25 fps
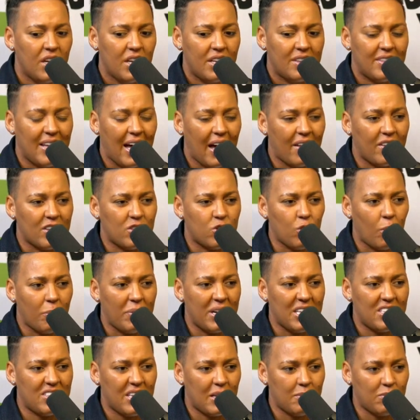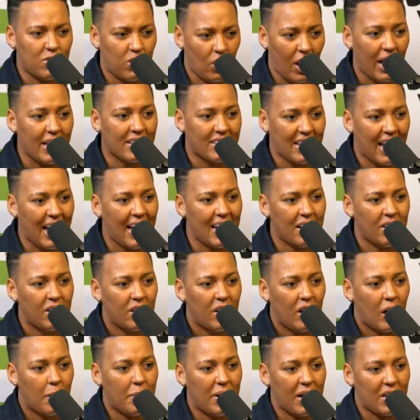now there's not many teams like that.
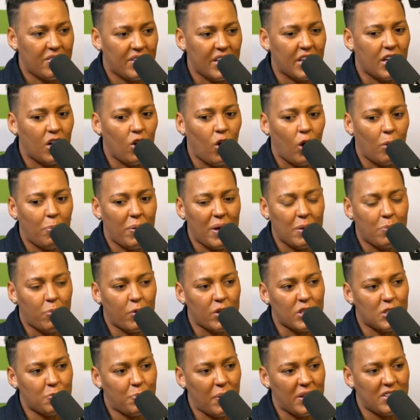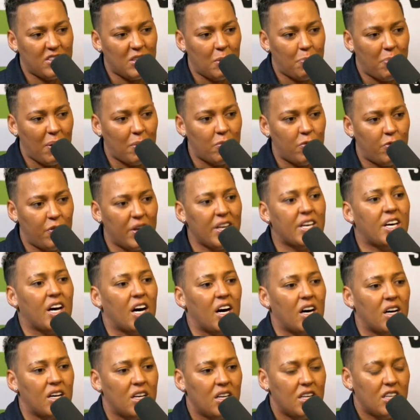No. I mean, I think a lot of people expected Benfica
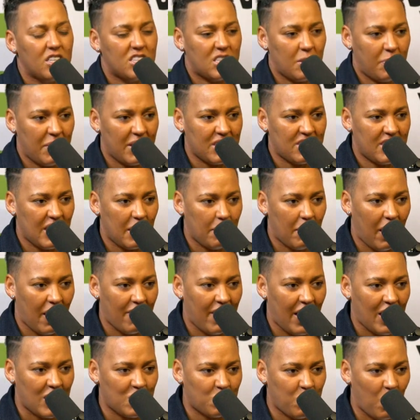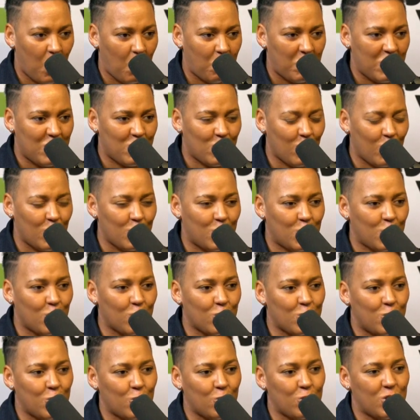to be a team like that as well. And we saw it took
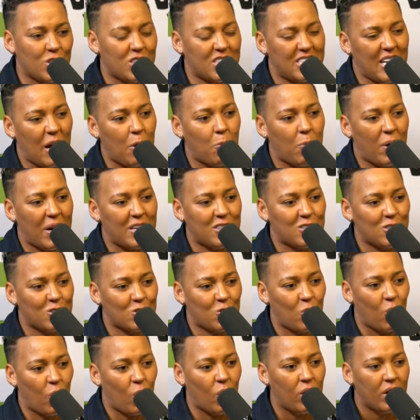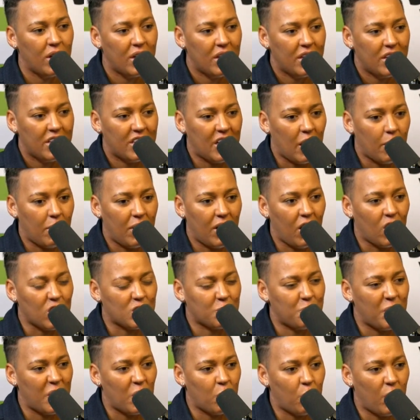Georgia Stanway to score, you know, a last
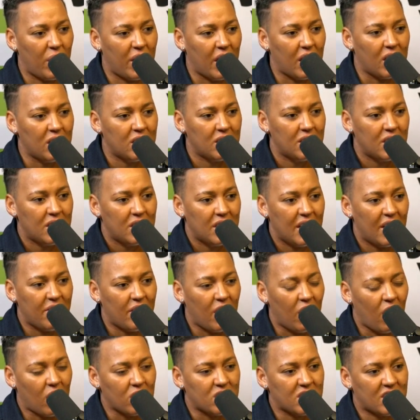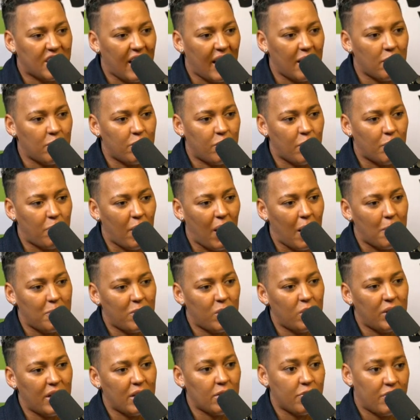minute winner in the last game for Bayern
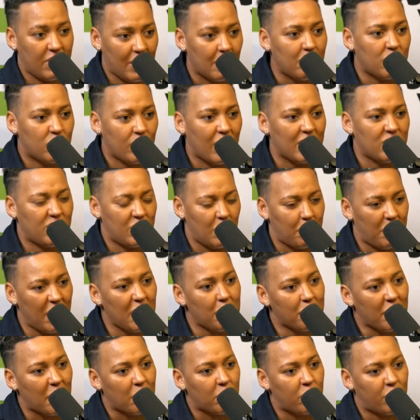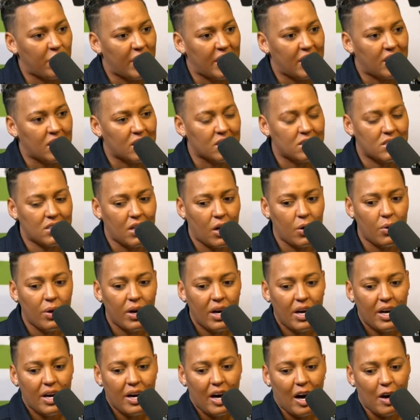Munich for them to actually beat Benfica. So
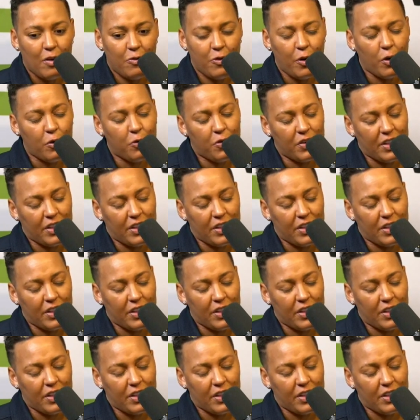I feel for